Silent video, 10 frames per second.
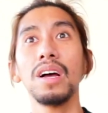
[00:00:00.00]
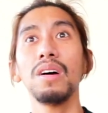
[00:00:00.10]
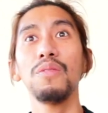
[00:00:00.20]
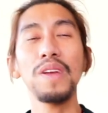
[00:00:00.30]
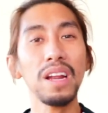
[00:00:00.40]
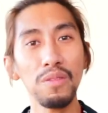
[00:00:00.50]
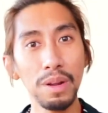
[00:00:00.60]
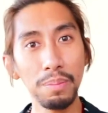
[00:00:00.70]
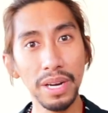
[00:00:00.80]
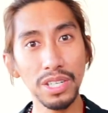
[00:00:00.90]
feeling of
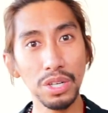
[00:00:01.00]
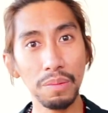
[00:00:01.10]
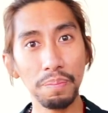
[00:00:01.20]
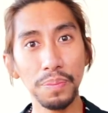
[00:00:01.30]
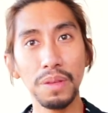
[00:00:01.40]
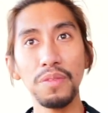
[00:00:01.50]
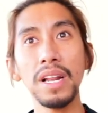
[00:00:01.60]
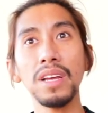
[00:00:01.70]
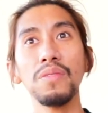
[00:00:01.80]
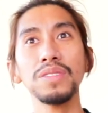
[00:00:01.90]
liberation,
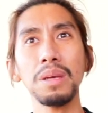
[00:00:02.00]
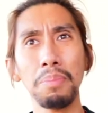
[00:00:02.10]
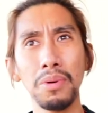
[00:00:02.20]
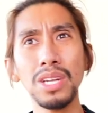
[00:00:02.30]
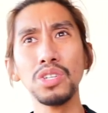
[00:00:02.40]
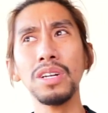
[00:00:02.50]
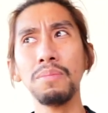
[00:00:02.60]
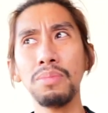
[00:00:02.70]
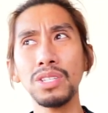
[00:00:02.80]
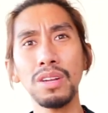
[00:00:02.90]
feeling of separation,
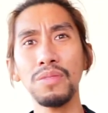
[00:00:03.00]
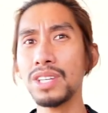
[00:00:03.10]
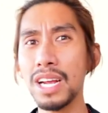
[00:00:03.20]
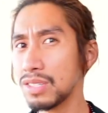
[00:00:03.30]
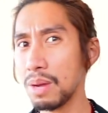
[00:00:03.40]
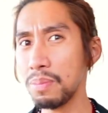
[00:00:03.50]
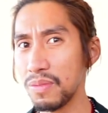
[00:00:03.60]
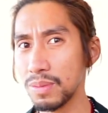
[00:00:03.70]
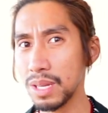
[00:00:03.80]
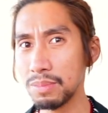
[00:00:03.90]
liberation. If you're trying to
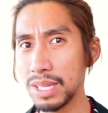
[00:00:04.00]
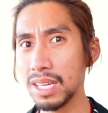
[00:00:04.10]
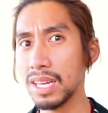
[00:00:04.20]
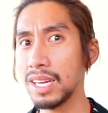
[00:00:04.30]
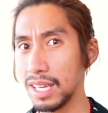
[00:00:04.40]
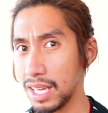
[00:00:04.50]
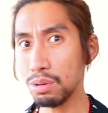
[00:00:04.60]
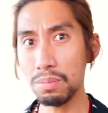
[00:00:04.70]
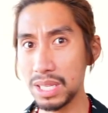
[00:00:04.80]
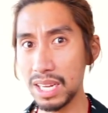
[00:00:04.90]
separate from something, it
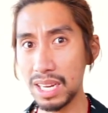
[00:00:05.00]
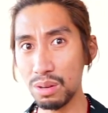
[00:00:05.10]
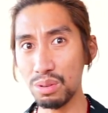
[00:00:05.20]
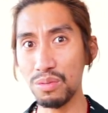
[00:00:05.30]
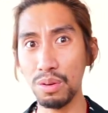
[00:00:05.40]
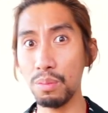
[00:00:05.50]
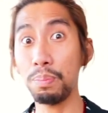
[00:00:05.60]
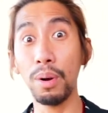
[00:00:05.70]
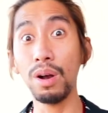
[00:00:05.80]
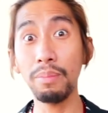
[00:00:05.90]
will be taken out of you
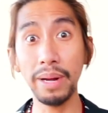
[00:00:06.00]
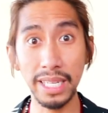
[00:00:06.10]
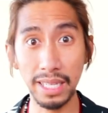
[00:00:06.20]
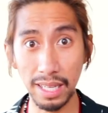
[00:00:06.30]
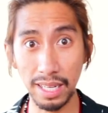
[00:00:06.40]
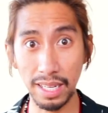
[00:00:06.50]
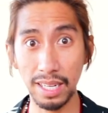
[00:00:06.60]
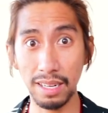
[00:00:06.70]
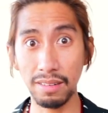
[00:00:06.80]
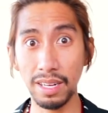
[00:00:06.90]
permanently.
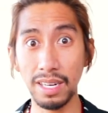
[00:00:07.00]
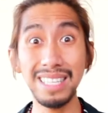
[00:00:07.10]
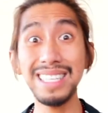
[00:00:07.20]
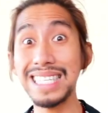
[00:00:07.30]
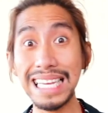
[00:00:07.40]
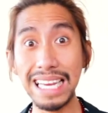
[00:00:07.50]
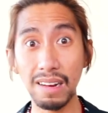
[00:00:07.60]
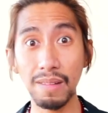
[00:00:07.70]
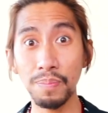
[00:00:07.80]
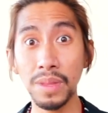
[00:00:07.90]
Okay, this is
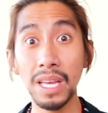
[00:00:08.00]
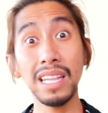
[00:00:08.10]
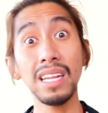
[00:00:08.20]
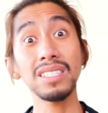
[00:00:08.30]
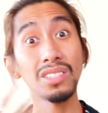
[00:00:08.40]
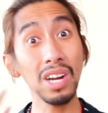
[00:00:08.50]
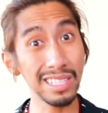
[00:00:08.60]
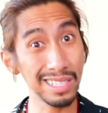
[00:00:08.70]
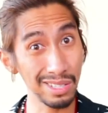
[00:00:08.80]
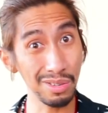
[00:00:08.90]
it. And then it
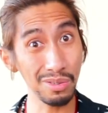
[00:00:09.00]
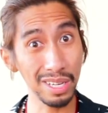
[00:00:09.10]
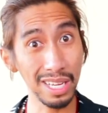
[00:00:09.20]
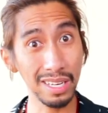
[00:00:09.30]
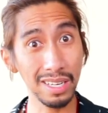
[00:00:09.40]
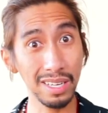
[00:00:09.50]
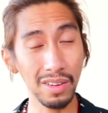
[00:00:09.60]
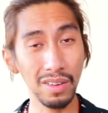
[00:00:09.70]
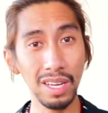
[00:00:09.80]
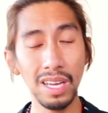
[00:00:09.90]
starts you again.
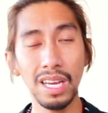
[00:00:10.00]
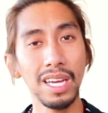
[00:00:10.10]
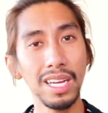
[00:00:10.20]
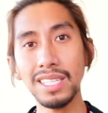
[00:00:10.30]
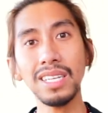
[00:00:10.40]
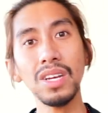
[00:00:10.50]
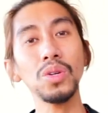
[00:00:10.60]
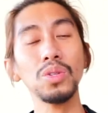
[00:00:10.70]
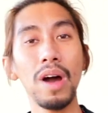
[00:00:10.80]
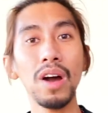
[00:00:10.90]
Okay, it doesn't
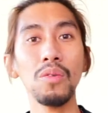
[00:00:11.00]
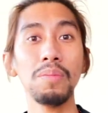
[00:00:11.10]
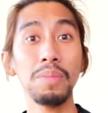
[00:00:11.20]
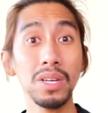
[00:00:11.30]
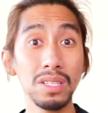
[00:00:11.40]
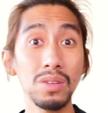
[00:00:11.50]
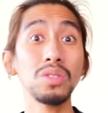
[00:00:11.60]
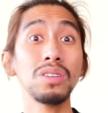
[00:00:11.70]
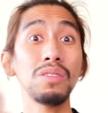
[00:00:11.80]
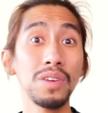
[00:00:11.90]
go to aqua because it
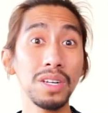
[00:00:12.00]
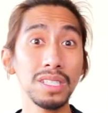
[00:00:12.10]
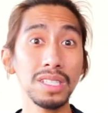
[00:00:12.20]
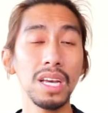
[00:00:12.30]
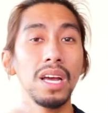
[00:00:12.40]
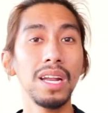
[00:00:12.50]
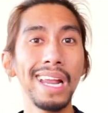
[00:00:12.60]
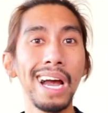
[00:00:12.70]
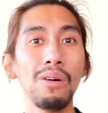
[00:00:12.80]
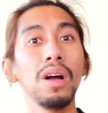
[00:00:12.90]
goes in reverse.
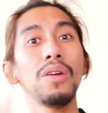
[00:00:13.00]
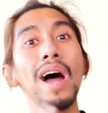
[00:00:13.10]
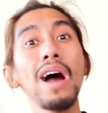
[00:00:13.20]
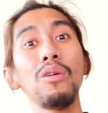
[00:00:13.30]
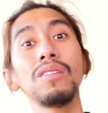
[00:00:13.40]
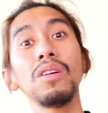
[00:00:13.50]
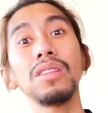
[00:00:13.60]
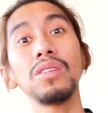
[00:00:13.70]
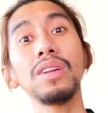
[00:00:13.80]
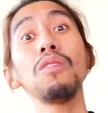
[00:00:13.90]
Now, Rahu and
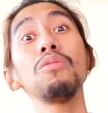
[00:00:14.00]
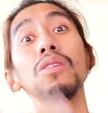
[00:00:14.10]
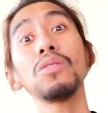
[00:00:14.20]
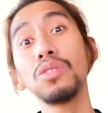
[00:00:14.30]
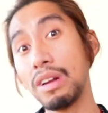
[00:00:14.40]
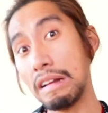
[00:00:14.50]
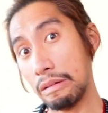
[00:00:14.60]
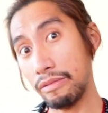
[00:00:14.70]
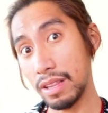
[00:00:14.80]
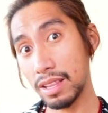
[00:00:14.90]
Ketu now will go to your
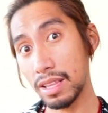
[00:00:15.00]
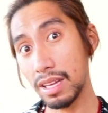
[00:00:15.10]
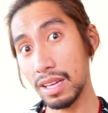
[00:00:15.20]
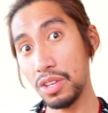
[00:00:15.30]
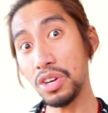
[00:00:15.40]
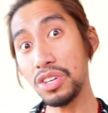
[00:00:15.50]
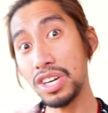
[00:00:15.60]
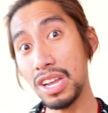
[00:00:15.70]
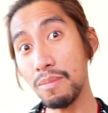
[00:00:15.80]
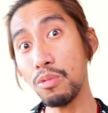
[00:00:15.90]
11th. Your
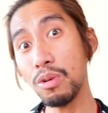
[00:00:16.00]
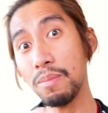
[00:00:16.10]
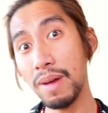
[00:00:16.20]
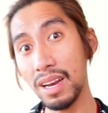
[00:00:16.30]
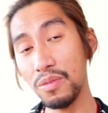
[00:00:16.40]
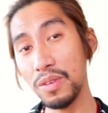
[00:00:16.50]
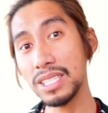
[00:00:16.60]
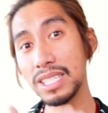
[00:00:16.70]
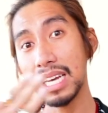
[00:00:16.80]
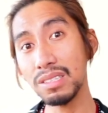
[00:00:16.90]
dream will
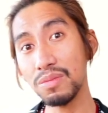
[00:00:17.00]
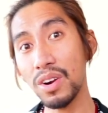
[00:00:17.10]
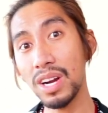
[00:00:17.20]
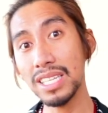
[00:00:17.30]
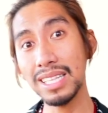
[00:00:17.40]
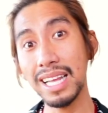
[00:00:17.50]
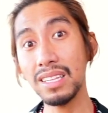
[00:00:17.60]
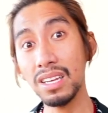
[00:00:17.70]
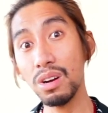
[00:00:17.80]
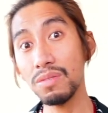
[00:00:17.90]
manifest as far as
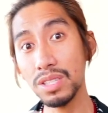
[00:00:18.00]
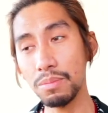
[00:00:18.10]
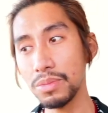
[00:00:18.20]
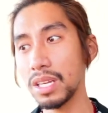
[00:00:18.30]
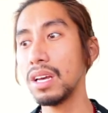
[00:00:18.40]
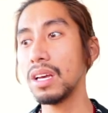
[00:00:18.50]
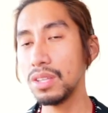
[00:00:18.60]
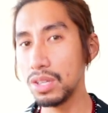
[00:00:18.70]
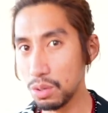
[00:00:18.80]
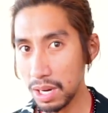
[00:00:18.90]
letting go of something.
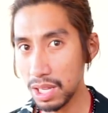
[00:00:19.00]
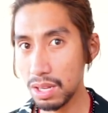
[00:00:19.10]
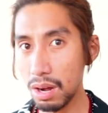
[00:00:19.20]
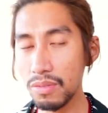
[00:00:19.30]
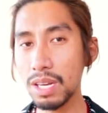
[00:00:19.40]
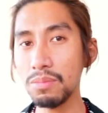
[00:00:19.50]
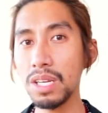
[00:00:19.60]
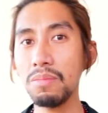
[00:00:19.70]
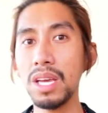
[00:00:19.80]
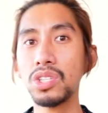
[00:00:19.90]
You will let go of
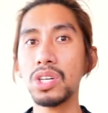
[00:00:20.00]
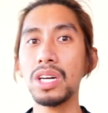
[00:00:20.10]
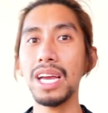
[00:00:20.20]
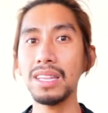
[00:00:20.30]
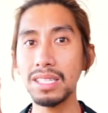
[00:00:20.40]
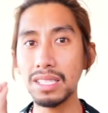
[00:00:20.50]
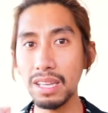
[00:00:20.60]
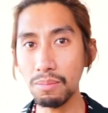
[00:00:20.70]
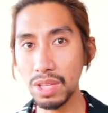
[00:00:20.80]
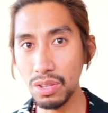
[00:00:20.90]
something major and then
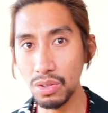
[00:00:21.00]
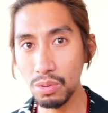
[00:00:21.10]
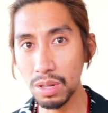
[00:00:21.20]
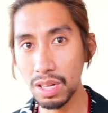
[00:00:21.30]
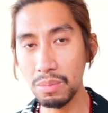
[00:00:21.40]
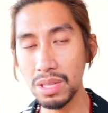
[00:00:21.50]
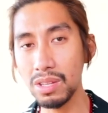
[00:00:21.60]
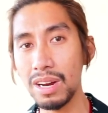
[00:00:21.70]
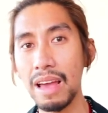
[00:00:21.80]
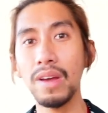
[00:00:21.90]
something new will come
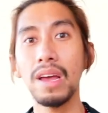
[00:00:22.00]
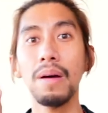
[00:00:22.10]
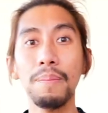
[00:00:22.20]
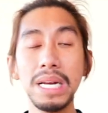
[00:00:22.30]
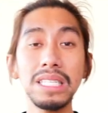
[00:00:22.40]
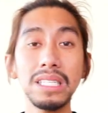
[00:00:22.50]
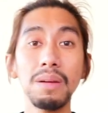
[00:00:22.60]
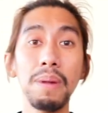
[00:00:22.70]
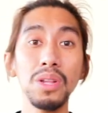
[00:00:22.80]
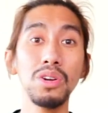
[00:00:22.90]
into your life. But this is
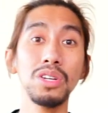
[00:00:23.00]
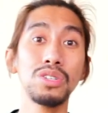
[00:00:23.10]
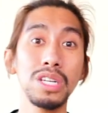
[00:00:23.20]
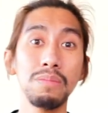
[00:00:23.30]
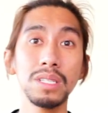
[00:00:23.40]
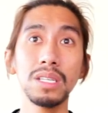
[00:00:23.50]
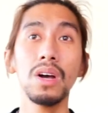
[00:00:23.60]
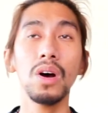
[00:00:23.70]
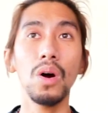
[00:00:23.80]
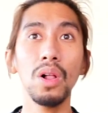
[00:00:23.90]
about your dreams.
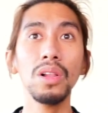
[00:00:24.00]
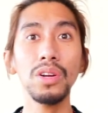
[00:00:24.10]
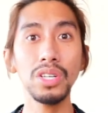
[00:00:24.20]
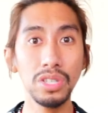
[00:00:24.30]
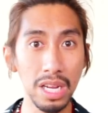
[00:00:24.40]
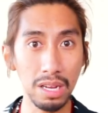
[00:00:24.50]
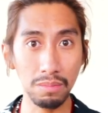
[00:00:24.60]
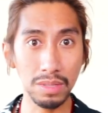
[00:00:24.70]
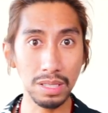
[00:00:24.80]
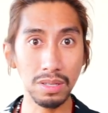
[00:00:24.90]
All your
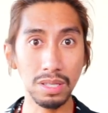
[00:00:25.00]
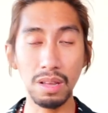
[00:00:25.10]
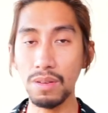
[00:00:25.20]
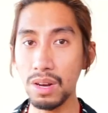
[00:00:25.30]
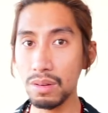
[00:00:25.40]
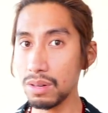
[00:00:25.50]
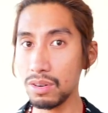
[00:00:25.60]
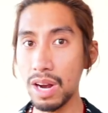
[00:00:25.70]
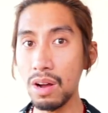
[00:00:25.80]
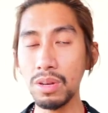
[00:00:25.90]
dreams, because, you know,
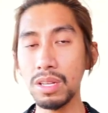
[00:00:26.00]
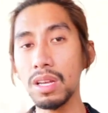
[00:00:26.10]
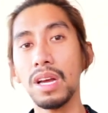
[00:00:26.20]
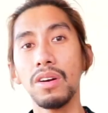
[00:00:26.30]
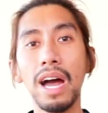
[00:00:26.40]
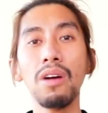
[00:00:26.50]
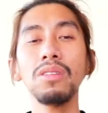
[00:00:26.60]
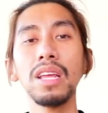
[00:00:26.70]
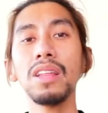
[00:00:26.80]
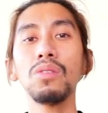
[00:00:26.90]
Rahu and, Rahu
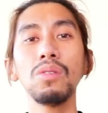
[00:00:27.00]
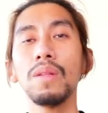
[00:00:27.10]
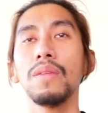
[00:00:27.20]
and Ketu,